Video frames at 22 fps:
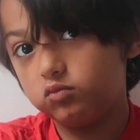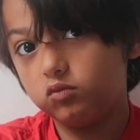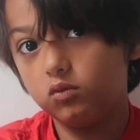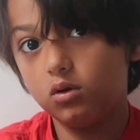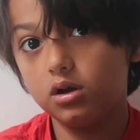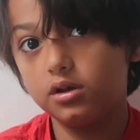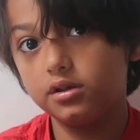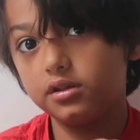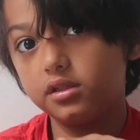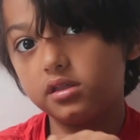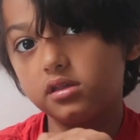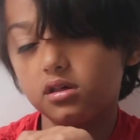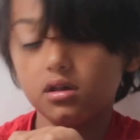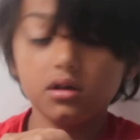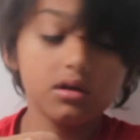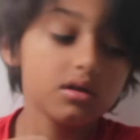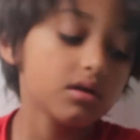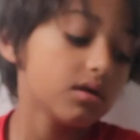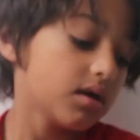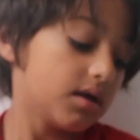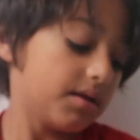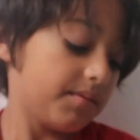wood
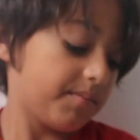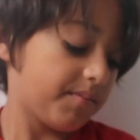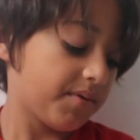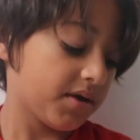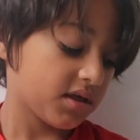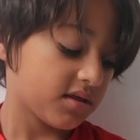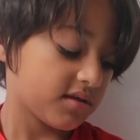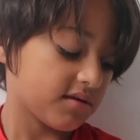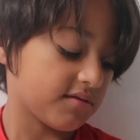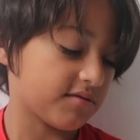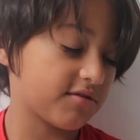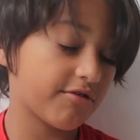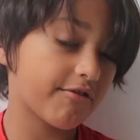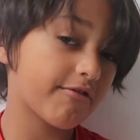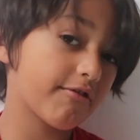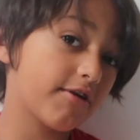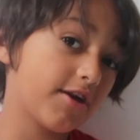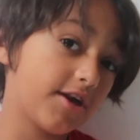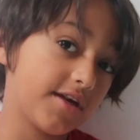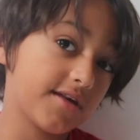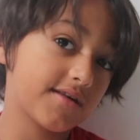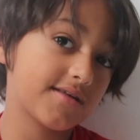and bits of
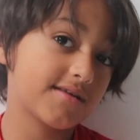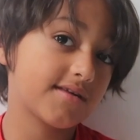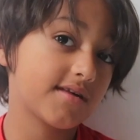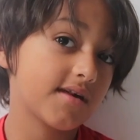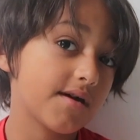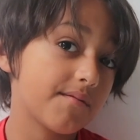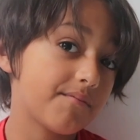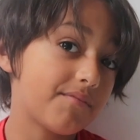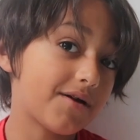trees,